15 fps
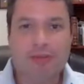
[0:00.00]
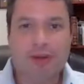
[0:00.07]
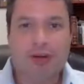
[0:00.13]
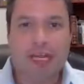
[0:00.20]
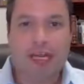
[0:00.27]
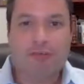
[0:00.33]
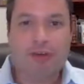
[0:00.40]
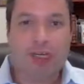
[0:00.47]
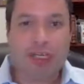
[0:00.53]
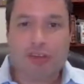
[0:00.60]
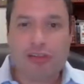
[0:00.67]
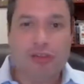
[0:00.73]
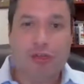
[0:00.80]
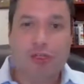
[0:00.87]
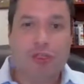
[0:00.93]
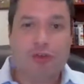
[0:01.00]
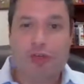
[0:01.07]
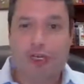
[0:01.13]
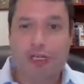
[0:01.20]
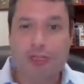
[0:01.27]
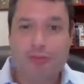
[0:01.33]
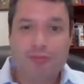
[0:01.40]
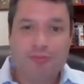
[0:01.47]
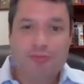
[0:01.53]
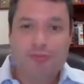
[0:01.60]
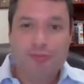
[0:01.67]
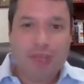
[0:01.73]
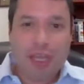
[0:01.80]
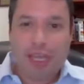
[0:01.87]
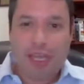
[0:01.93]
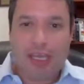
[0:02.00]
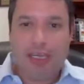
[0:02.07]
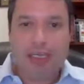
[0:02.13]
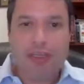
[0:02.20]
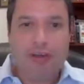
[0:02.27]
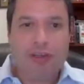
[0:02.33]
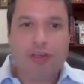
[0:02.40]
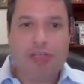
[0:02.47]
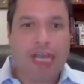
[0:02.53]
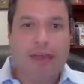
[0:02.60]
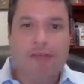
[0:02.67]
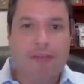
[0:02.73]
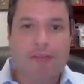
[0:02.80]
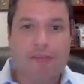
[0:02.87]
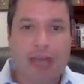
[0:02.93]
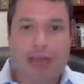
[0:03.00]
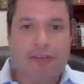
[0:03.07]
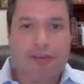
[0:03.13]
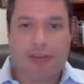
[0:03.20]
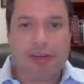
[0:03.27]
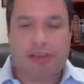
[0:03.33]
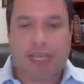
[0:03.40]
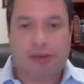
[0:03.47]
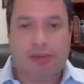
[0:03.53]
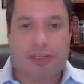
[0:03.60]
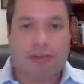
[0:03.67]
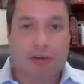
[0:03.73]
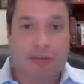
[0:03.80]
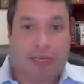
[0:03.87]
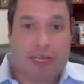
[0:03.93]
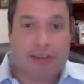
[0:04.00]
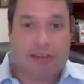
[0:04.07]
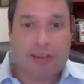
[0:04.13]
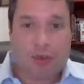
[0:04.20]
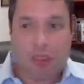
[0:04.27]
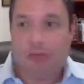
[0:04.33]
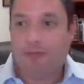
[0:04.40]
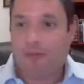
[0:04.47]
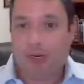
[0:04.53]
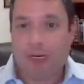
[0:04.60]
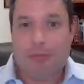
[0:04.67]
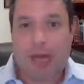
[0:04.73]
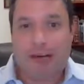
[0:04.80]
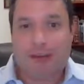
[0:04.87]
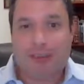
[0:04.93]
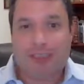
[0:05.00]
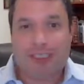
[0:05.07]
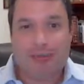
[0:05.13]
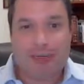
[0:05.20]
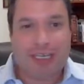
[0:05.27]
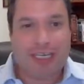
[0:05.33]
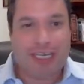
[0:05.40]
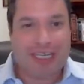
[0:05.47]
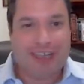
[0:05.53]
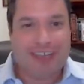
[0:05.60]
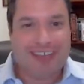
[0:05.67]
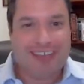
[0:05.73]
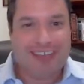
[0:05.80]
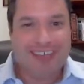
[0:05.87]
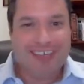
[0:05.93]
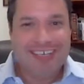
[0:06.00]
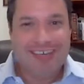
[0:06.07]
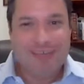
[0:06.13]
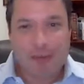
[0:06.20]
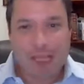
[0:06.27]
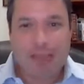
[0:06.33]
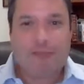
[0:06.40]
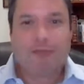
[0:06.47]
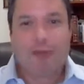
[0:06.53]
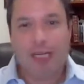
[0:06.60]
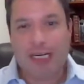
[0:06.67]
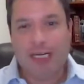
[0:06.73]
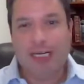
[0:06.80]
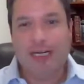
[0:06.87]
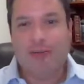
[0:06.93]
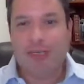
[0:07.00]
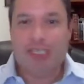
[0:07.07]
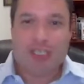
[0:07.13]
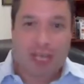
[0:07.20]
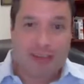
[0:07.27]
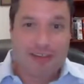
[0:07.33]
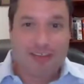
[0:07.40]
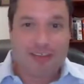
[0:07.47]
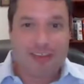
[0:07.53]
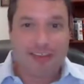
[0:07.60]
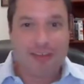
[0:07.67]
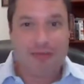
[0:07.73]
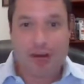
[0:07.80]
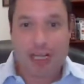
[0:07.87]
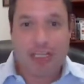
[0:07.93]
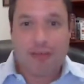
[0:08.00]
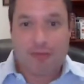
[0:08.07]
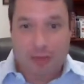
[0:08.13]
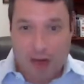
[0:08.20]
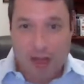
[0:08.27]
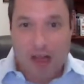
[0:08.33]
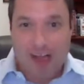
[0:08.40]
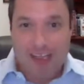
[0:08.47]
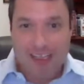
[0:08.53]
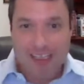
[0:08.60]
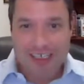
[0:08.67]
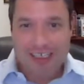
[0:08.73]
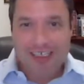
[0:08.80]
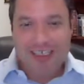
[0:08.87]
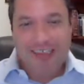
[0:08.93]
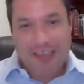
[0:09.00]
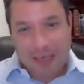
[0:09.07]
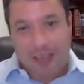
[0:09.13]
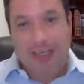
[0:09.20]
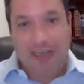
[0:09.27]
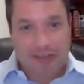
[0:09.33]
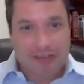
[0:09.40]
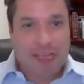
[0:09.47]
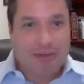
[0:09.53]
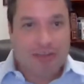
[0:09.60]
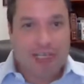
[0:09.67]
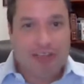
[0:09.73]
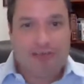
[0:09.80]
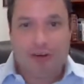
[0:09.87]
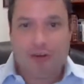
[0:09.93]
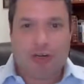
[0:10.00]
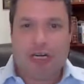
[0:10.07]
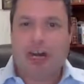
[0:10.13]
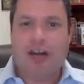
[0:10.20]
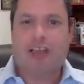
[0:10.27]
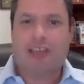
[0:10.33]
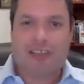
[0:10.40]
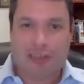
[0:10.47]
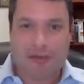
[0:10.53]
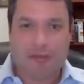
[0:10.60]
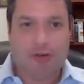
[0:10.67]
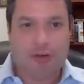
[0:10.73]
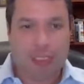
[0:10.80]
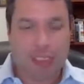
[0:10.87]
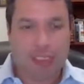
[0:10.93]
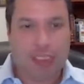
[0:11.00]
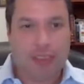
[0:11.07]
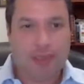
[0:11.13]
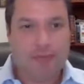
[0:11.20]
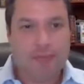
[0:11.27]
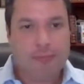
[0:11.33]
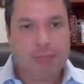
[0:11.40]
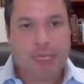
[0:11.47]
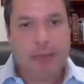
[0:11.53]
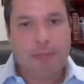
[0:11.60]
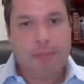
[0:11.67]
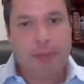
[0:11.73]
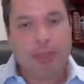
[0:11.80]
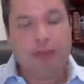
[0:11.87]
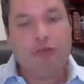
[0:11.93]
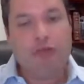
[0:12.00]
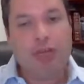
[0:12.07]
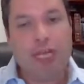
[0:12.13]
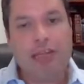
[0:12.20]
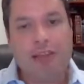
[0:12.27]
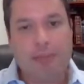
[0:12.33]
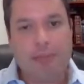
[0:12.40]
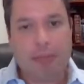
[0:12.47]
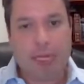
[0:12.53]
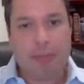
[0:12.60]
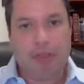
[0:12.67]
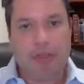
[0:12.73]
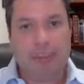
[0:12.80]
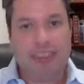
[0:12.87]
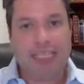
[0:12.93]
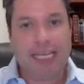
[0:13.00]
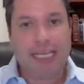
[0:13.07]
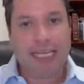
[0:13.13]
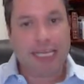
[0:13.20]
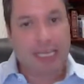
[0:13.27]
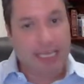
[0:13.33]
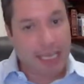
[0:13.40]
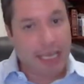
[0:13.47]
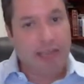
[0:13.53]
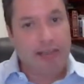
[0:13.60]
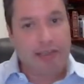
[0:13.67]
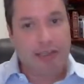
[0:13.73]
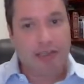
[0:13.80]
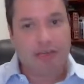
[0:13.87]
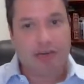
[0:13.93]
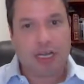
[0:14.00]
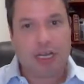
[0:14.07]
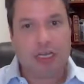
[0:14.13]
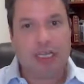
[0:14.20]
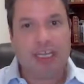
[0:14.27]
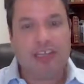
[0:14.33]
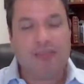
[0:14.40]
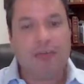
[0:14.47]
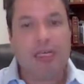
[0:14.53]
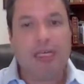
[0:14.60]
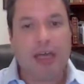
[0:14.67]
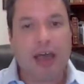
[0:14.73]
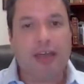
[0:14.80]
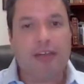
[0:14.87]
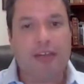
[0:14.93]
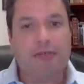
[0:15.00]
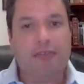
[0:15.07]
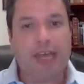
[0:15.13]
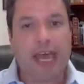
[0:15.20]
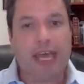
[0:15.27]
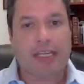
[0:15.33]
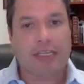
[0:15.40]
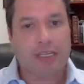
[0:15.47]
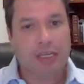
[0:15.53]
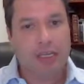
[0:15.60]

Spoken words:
All right. If you're just neutral and you just have the facts, you're going to stand with Israel because it's the only free democracy in the Middle East. If you like freedom and justice and rights for all, then you're going to stand with Israel, regardless of your religion. But the reason people are standing against Israel is because of that